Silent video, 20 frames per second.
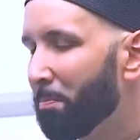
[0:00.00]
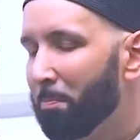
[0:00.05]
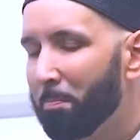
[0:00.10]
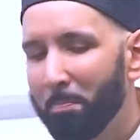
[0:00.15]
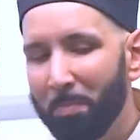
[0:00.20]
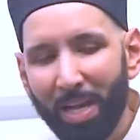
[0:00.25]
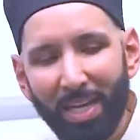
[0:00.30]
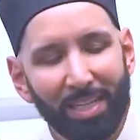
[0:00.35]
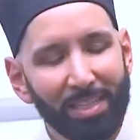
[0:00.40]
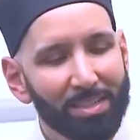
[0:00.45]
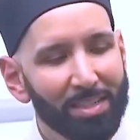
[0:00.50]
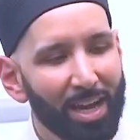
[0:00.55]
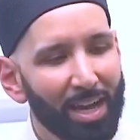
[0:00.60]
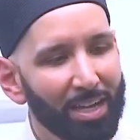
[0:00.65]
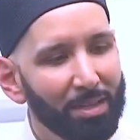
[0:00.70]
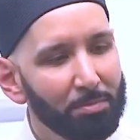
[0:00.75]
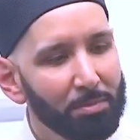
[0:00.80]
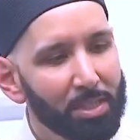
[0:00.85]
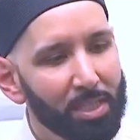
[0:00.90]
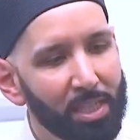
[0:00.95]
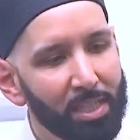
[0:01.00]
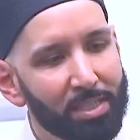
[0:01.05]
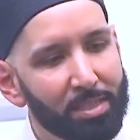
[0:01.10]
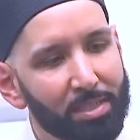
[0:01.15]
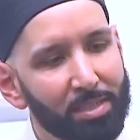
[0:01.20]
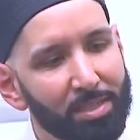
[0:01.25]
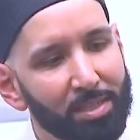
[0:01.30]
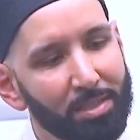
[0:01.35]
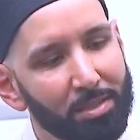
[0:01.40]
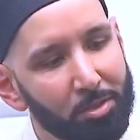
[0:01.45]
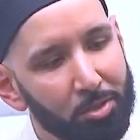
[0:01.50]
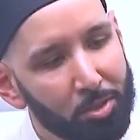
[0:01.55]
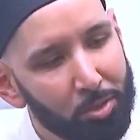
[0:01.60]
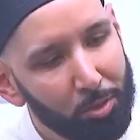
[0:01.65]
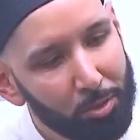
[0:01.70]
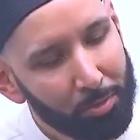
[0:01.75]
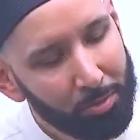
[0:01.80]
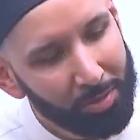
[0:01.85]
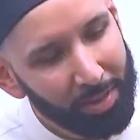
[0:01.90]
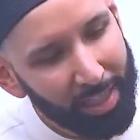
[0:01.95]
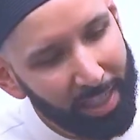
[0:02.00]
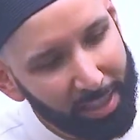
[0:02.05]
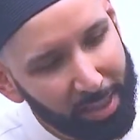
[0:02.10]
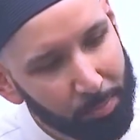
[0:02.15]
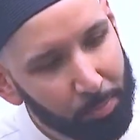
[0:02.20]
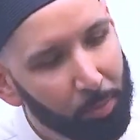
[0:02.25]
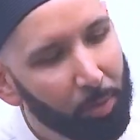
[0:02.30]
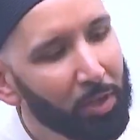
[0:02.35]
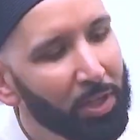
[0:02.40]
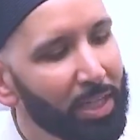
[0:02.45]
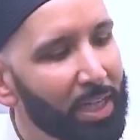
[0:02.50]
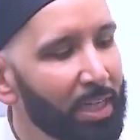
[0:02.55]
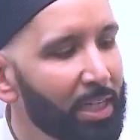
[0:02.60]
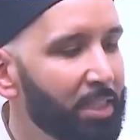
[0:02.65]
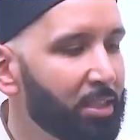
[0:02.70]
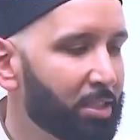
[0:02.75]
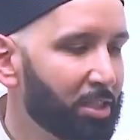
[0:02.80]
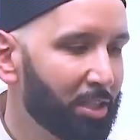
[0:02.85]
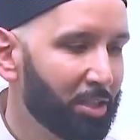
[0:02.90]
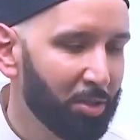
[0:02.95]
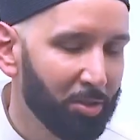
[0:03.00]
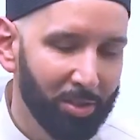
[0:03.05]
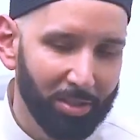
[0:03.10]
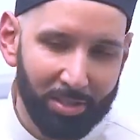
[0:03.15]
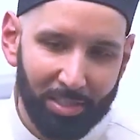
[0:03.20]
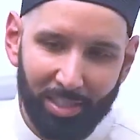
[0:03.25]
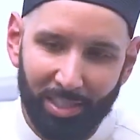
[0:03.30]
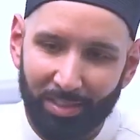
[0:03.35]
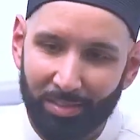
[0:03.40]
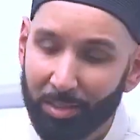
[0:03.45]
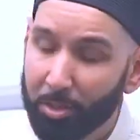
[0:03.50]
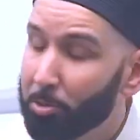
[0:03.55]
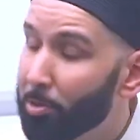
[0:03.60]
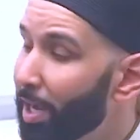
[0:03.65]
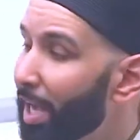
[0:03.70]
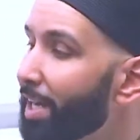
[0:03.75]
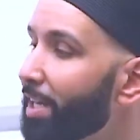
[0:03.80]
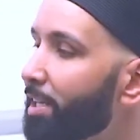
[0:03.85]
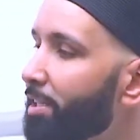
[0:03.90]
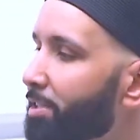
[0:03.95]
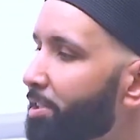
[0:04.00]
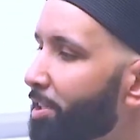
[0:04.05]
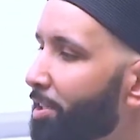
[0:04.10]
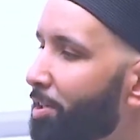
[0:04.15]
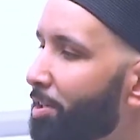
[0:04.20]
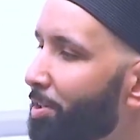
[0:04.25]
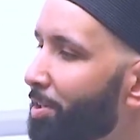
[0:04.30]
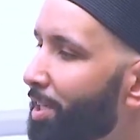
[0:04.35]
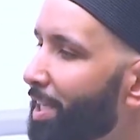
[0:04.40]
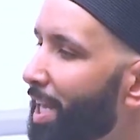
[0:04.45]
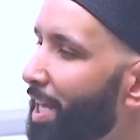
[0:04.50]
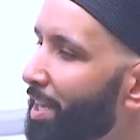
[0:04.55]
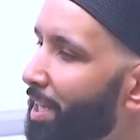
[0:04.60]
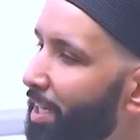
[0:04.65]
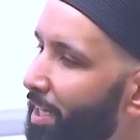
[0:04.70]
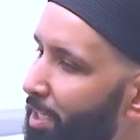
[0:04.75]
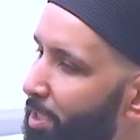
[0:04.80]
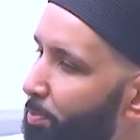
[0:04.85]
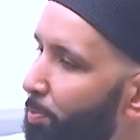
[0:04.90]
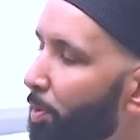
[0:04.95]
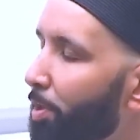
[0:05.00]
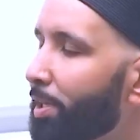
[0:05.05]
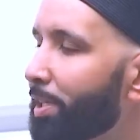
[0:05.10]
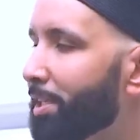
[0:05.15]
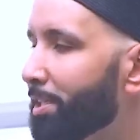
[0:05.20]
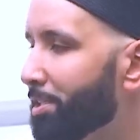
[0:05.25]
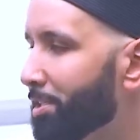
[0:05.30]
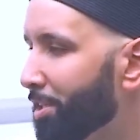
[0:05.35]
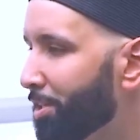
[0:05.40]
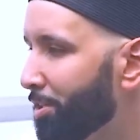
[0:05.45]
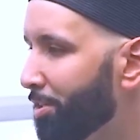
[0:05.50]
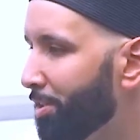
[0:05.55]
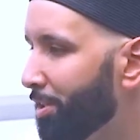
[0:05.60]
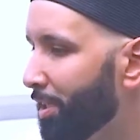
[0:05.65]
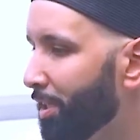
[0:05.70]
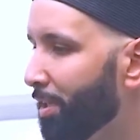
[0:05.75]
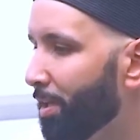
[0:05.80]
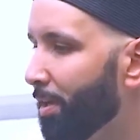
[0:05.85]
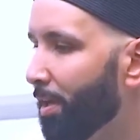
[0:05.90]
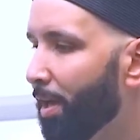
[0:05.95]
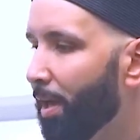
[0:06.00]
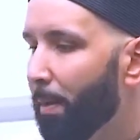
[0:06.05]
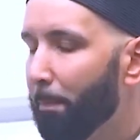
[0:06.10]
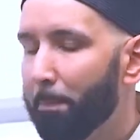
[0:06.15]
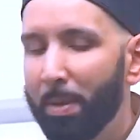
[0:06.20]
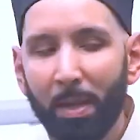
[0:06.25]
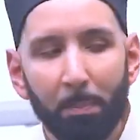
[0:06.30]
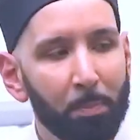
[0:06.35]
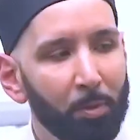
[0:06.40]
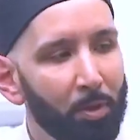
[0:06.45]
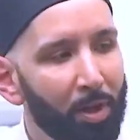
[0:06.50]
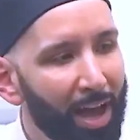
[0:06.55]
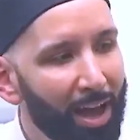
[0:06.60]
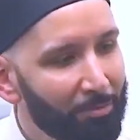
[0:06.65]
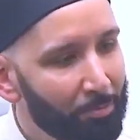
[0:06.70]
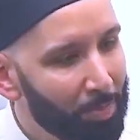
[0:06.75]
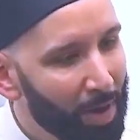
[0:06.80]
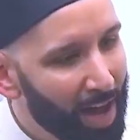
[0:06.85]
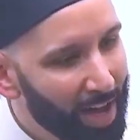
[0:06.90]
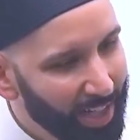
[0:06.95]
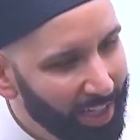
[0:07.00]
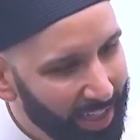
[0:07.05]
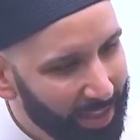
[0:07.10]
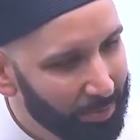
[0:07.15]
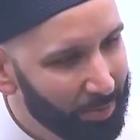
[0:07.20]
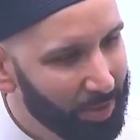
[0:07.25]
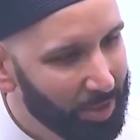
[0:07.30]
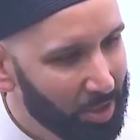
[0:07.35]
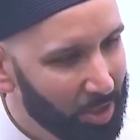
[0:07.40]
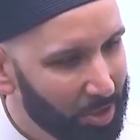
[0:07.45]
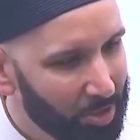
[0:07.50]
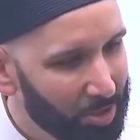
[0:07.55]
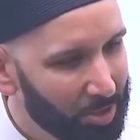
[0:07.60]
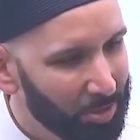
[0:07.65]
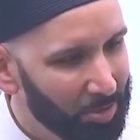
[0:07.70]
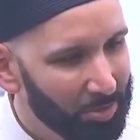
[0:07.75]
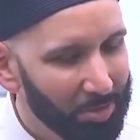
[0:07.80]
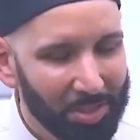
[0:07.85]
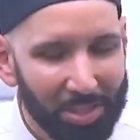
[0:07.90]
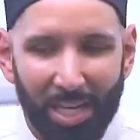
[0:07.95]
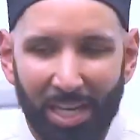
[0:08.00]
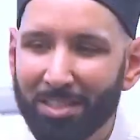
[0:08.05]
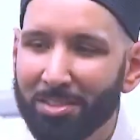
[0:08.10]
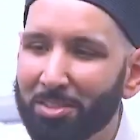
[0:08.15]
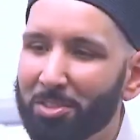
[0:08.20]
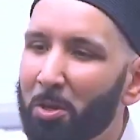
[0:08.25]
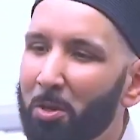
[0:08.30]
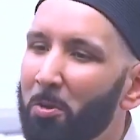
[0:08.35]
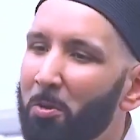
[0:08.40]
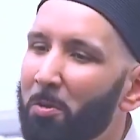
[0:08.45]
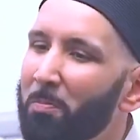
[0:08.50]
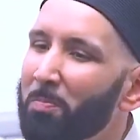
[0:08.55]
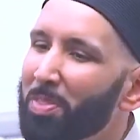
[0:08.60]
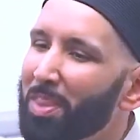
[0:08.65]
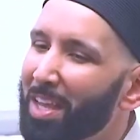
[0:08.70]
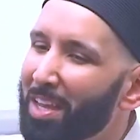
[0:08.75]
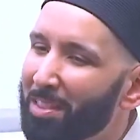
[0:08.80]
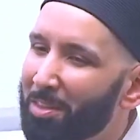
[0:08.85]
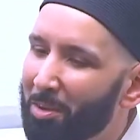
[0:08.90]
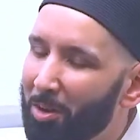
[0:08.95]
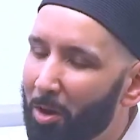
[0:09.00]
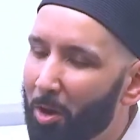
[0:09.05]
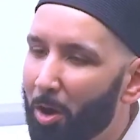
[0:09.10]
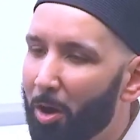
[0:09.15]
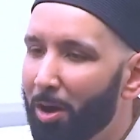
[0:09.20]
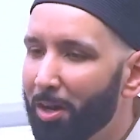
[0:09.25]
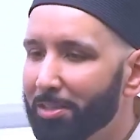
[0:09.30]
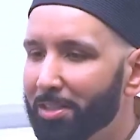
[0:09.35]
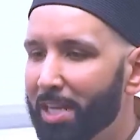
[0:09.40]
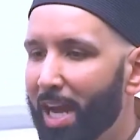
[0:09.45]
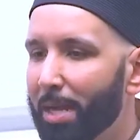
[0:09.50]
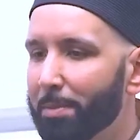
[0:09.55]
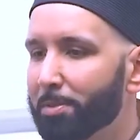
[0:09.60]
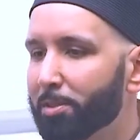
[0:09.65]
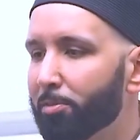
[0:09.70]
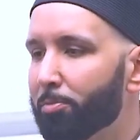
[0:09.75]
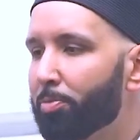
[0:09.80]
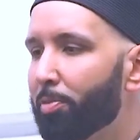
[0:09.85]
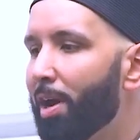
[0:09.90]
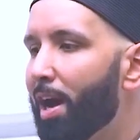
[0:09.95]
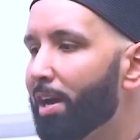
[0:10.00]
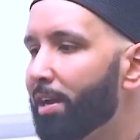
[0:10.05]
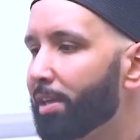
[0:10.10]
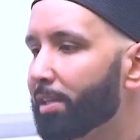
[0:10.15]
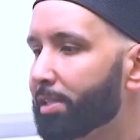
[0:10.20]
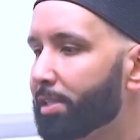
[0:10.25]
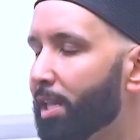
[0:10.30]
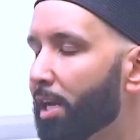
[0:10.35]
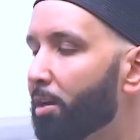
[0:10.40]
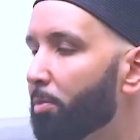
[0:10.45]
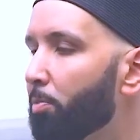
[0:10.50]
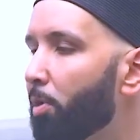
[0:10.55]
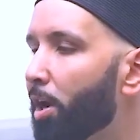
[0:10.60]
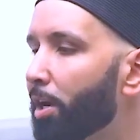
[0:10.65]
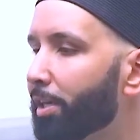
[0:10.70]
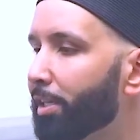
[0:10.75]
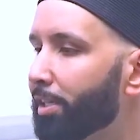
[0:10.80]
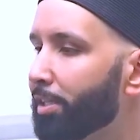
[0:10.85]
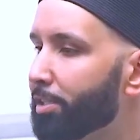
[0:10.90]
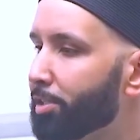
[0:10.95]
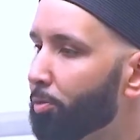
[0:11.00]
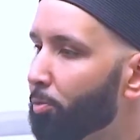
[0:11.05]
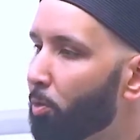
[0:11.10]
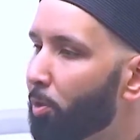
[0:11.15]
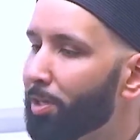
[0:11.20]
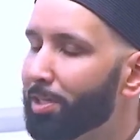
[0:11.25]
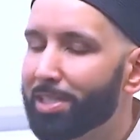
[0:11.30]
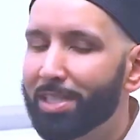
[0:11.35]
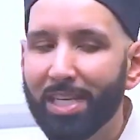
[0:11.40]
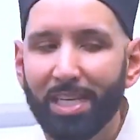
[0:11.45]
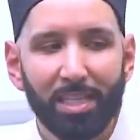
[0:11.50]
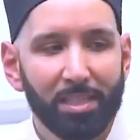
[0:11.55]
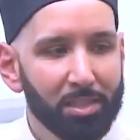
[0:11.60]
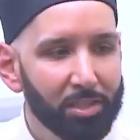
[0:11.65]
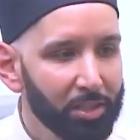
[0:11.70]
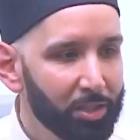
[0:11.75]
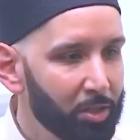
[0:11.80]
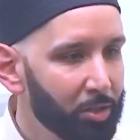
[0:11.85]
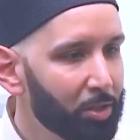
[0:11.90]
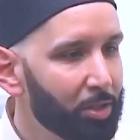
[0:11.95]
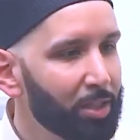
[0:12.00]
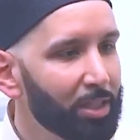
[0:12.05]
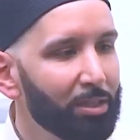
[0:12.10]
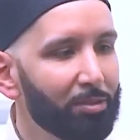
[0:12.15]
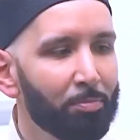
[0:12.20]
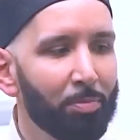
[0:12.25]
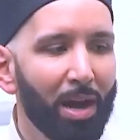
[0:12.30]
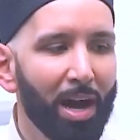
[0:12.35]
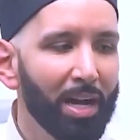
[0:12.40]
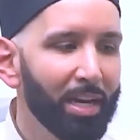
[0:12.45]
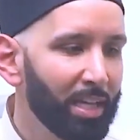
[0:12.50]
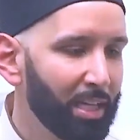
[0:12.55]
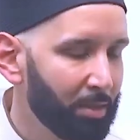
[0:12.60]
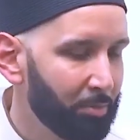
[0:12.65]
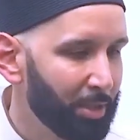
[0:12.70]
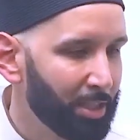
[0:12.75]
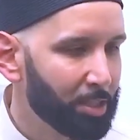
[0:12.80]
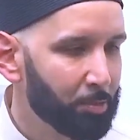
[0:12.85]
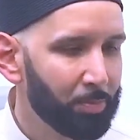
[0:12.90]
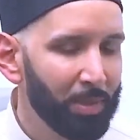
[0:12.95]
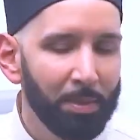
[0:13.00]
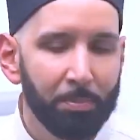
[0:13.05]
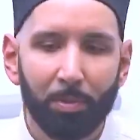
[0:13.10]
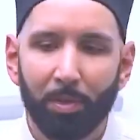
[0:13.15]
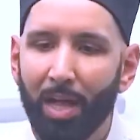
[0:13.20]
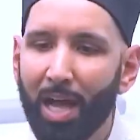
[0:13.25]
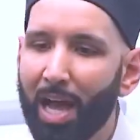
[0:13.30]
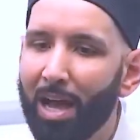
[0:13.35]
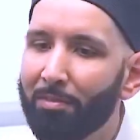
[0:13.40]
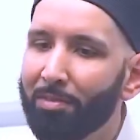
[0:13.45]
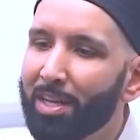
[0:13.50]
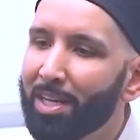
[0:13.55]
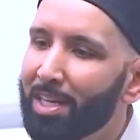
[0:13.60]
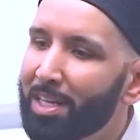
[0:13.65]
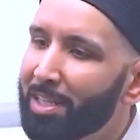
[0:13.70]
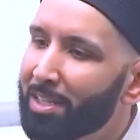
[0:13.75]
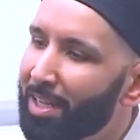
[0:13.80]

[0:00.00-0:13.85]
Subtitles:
many times it's to exploit an insecurity, create an insecurity and then exploit an insecurity. People have body image issues, and so there are all types of products that are marketed towards the insecurity of body image. People have